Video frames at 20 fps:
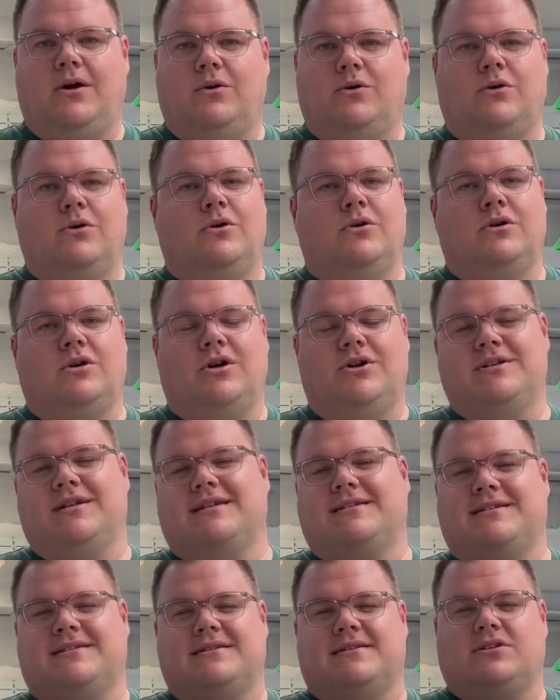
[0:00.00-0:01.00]
or
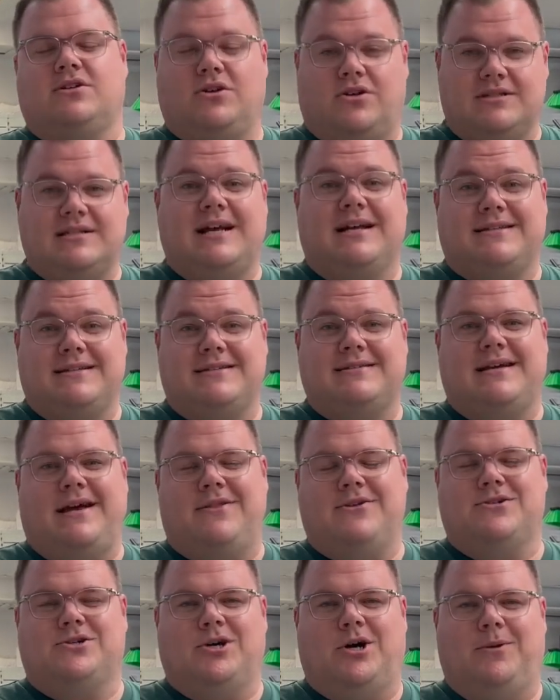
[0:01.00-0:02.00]
contact us
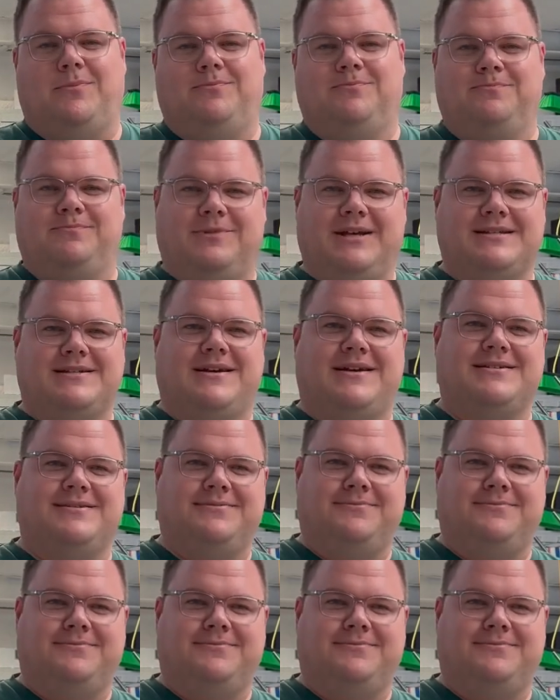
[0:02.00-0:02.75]
at the shop. Thanks, guys.